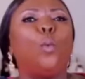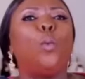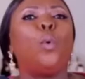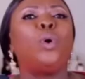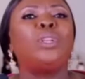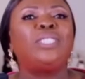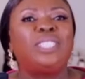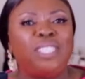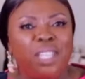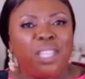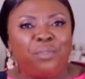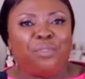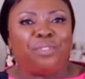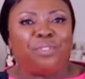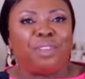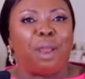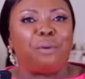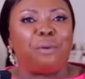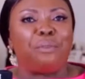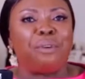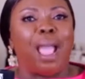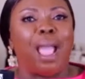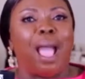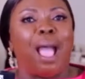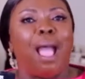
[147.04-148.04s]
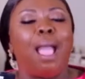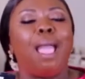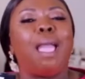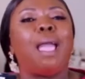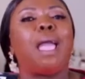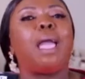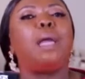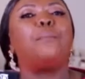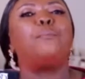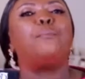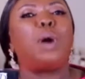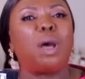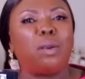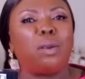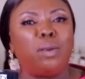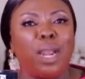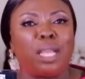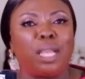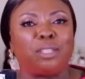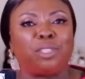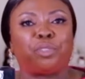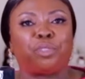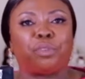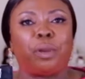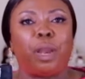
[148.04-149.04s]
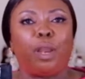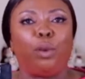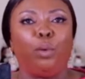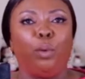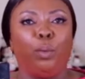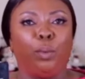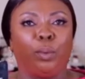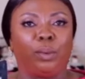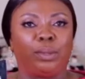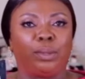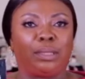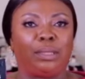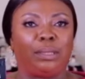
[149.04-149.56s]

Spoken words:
Wodi jaria. And my natural look.